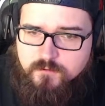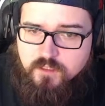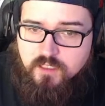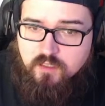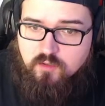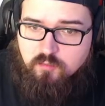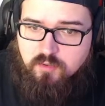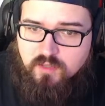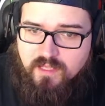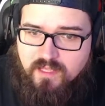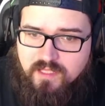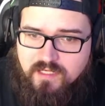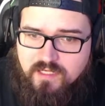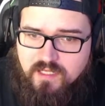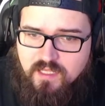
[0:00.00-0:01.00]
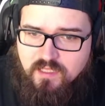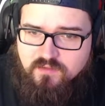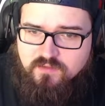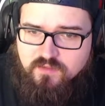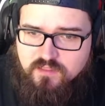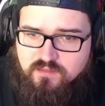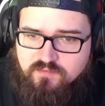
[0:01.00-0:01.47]
Our plan ought
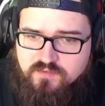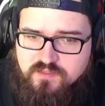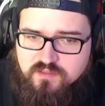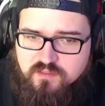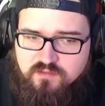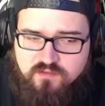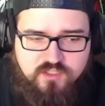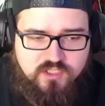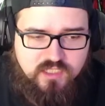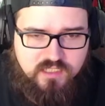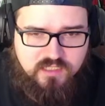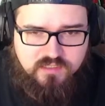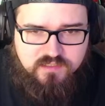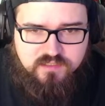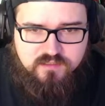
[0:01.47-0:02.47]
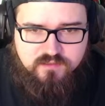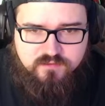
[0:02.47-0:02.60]
to give us another chance.